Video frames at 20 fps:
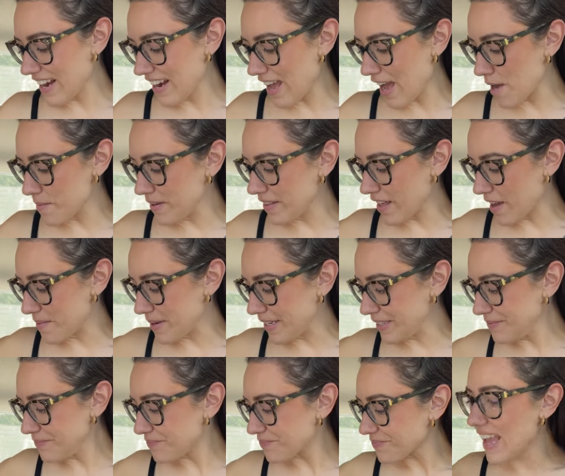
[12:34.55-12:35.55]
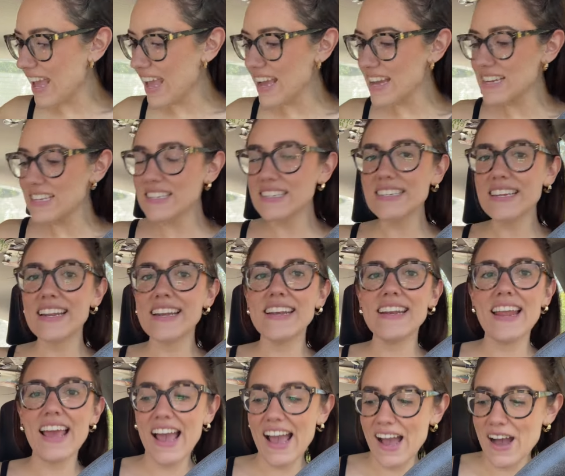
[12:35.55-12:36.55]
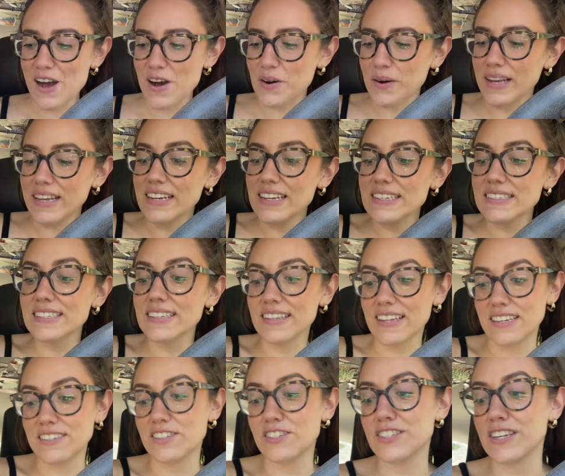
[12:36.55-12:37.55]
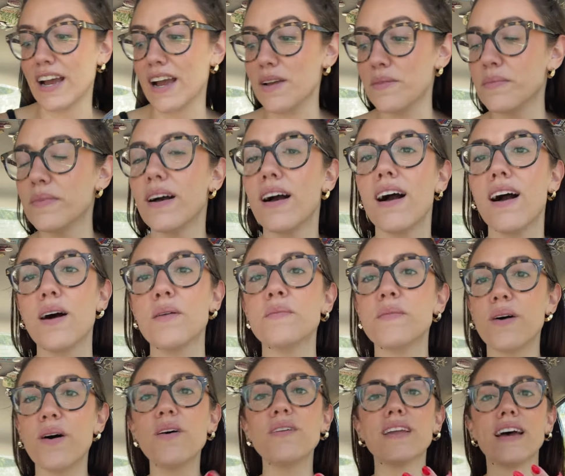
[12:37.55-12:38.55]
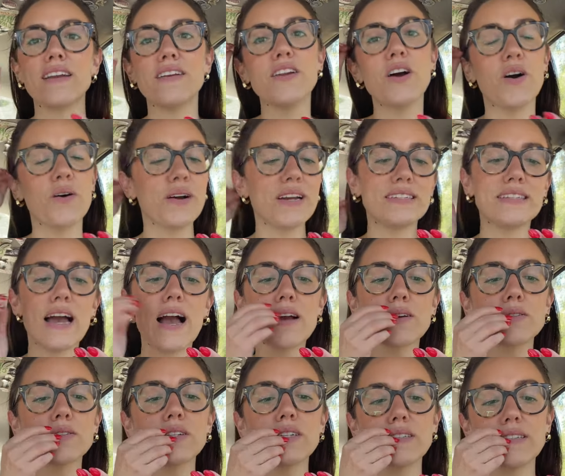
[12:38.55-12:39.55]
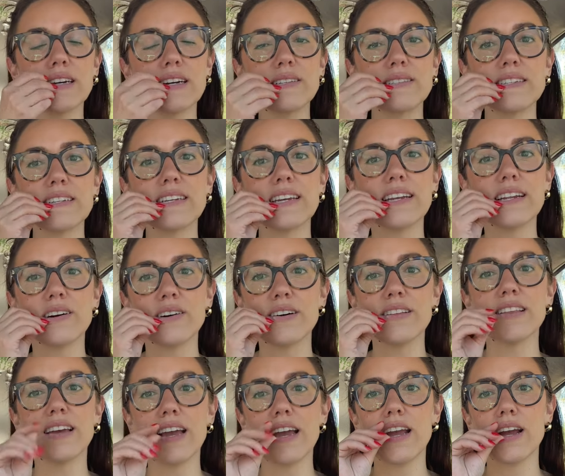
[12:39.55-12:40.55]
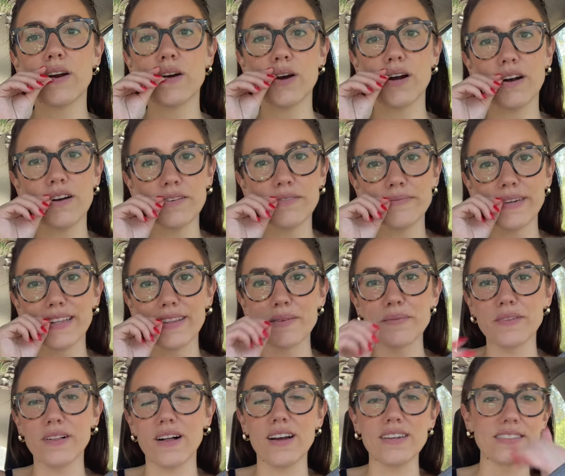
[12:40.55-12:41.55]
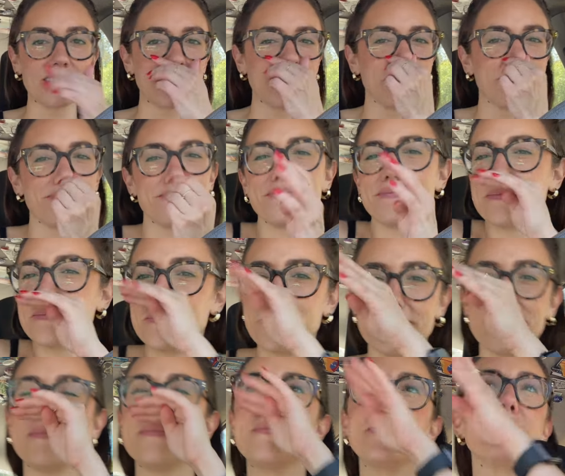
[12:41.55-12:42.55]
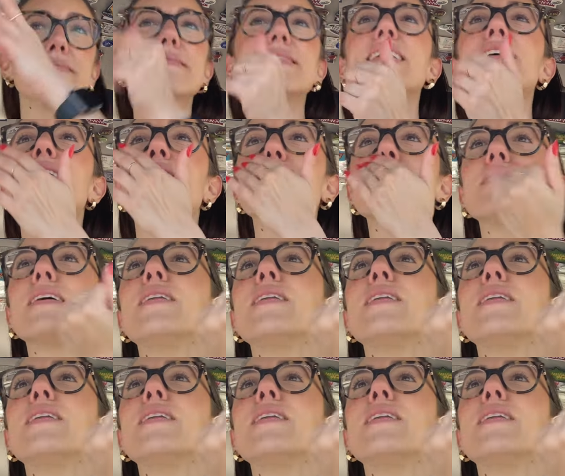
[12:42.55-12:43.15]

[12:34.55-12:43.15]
at Hobby Lobby. And now it is lunchtime. Hold on. No, it's actually time to get all the hair off my lip gloss and off my